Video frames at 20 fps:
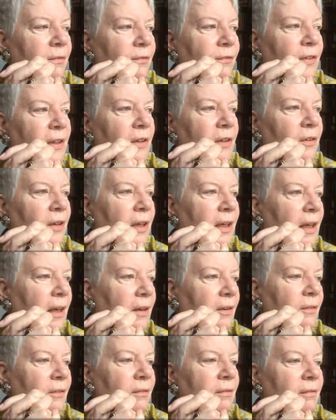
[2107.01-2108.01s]
figuring
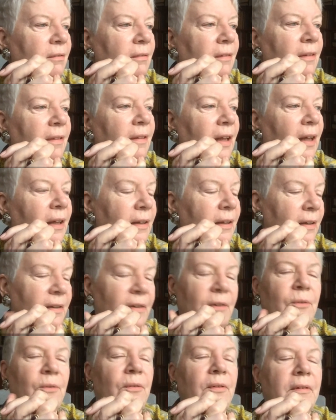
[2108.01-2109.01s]
out the
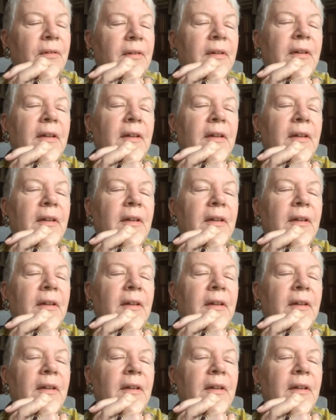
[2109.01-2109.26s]
unknown.